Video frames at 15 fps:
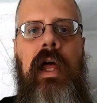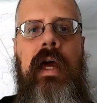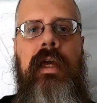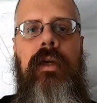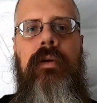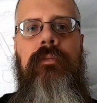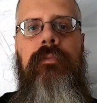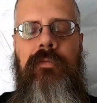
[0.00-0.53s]

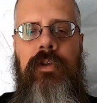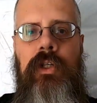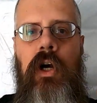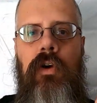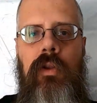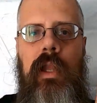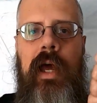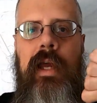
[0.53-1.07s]
like. If you
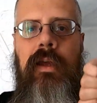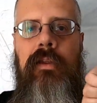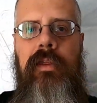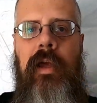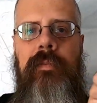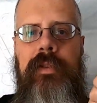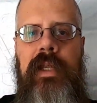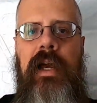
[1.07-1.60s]
don't like,
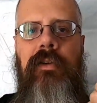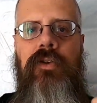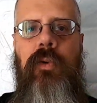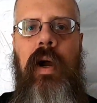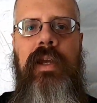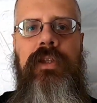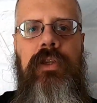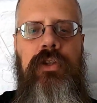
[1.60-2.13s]
thumbs down
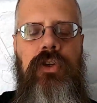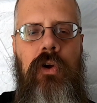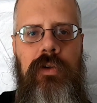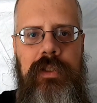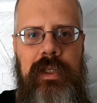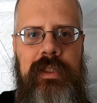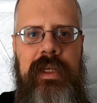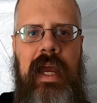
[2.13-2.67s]
twice to show
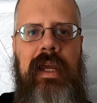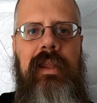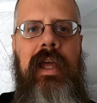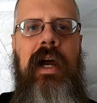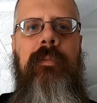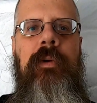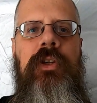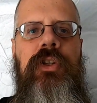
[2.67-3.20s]
us exactly
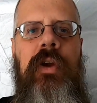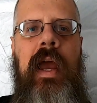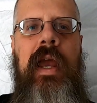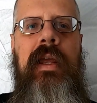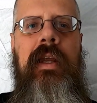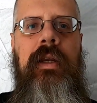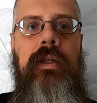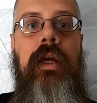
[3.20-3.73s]
how much you
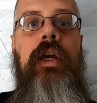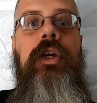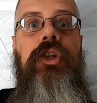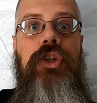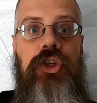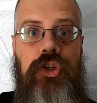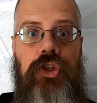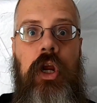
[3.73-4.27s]
hate it.
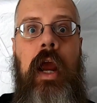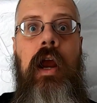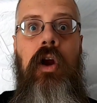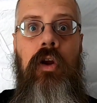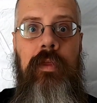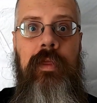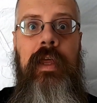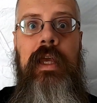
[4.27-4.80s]

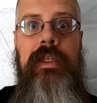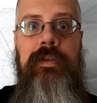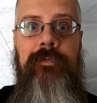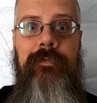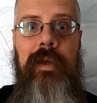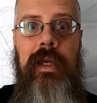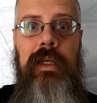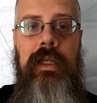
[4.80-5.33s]
Share this
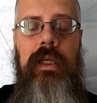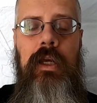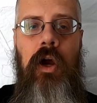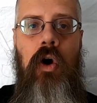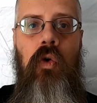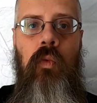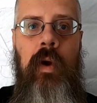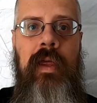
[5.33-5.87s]

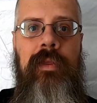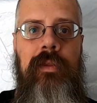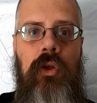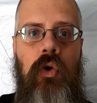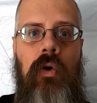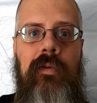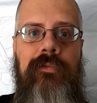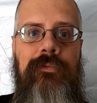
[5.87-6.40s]
video with
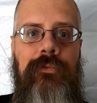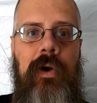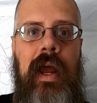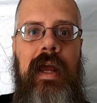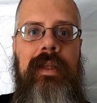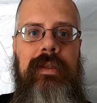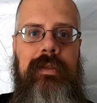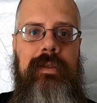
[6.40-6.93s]
your
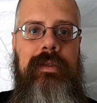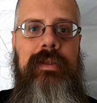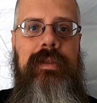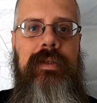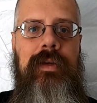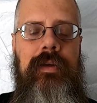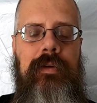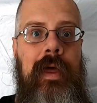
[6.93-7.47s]

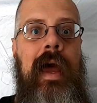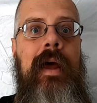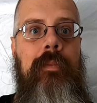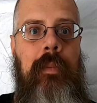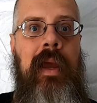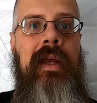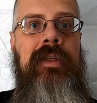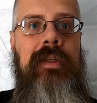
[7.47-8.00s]
friends.
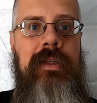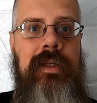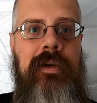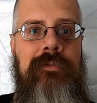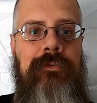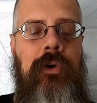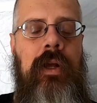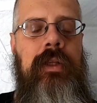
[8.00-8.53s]
That makes a
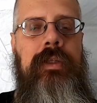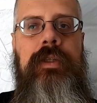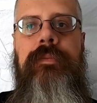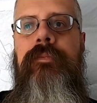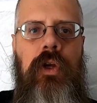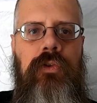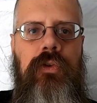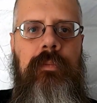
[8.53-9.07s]
difference.
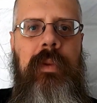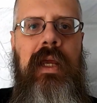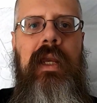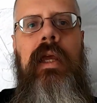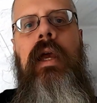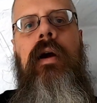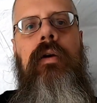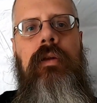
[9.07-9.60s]
Social
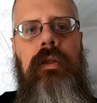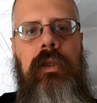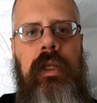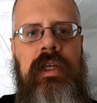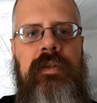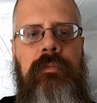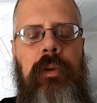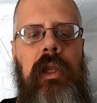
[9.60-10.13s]
media,
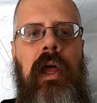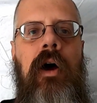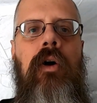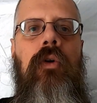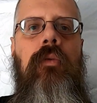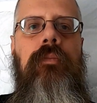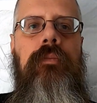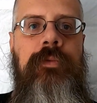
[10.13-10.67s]
list
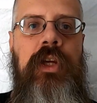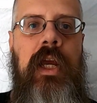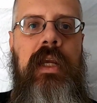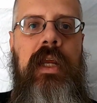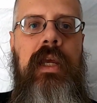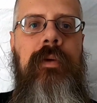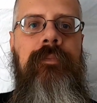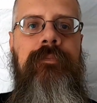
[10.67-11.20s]
below. I'm
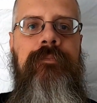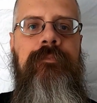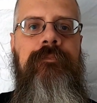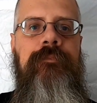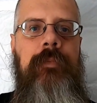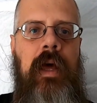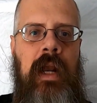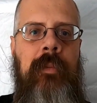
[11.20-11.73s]
JD,
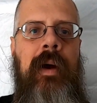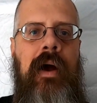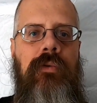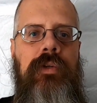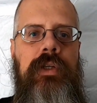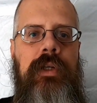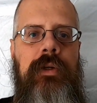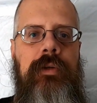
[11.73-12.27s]
and I'm
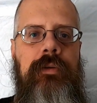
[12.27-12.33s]
out.